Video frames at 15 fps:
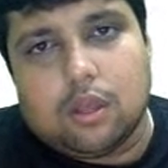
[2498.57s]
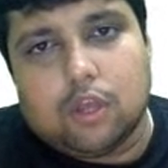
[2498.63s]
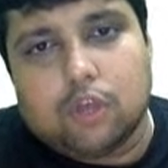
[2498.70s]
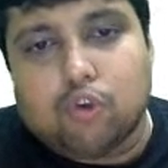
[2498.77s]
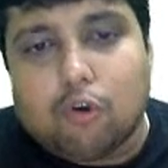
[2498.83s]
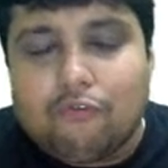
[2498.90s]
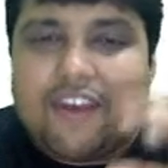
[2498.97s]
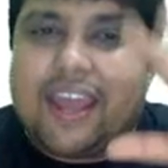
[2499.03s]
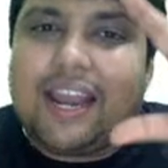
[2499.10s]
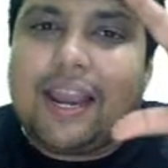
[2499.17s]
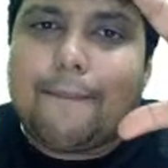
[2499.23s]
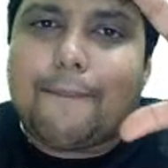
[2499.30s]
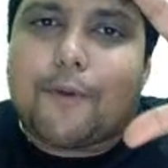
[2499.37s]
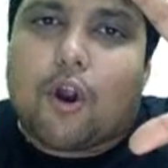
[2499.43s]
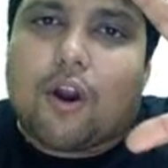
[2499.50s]
So when
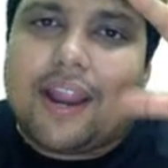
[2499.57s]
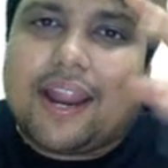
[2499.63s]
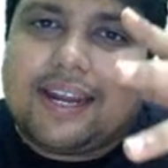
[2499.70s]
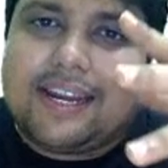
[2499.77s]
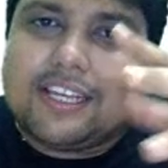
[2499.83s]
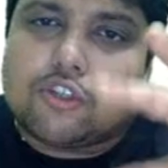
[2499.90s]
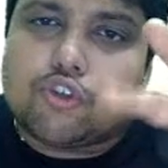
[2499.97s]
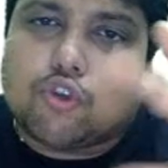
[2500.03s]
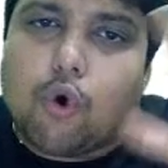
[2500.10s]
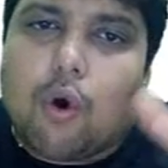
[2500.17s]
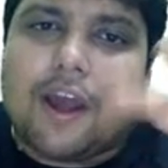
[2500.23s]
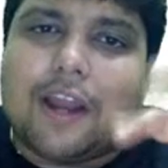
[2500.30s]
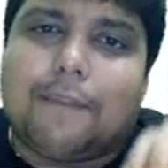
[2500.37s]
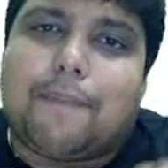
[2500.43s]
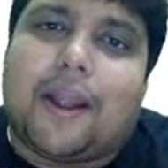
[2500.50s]
a product is so
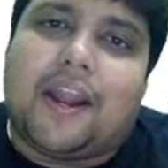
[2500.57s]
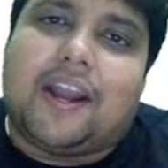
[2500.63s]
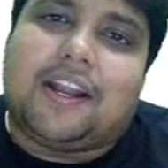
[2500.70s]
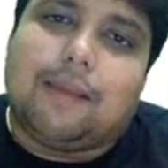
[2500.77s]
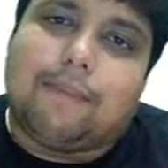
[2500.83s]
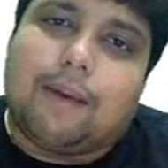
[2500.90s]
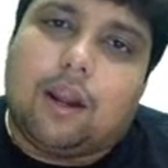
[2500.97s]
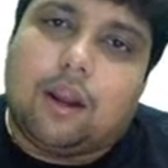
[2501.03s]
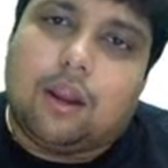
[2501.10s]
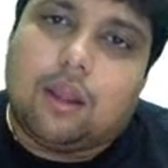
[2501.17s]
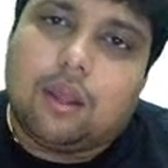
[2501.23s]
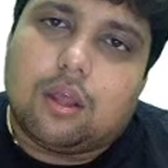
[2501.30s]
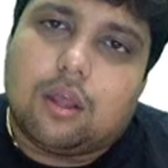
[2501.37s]
unpredictable,